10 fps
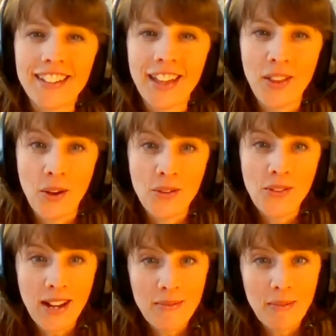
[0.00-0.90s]

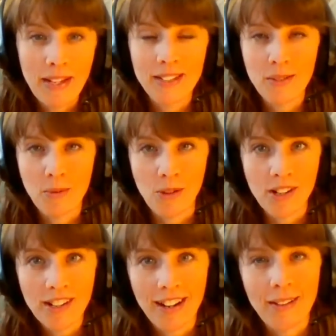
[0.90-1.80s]
Hello, I'm Amanda
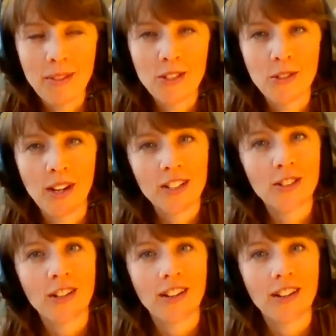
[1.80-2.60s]
Moore. I'm the Director